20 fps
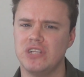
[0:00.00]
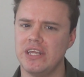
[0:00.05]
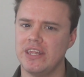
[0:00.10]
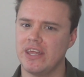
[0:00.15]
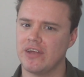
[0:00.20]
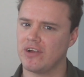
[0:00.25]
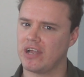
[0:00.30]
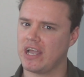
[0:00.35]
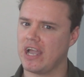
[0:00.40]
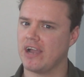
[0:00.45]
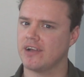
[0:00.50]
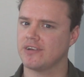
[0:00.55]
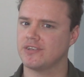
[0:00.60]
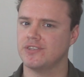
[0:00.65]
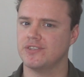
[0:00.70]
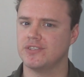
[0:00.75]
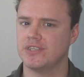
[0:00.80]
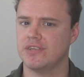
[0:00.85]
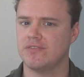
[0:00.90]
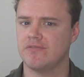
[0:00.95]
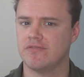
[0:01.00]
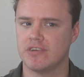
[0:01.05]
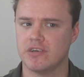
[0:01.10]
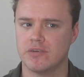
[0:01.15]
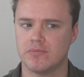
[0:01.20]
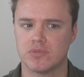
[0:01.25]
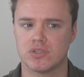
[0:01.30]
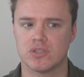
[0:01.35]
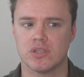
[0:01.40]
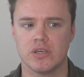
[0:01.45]
there are characters in
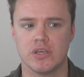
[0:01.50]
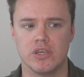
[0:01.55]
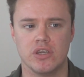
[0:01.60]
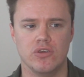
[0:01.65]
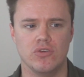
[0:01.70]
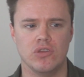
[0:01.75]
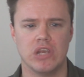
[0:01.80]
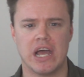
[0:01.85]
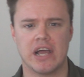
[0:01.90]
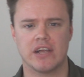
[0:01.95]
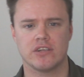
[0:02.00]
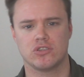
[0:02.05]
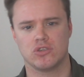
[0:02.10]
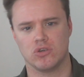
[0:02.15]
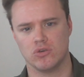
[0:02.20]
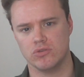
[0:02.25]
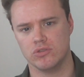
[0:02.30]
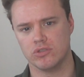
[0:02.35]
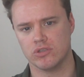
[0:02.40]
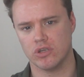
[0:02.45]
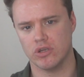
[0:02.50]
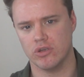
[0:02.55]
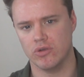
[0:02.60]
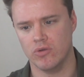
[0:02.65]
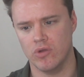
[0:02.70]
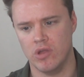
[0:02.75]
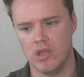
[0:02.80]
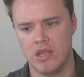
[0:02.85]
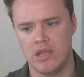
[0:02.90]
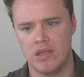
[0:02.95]
films that you latch onto,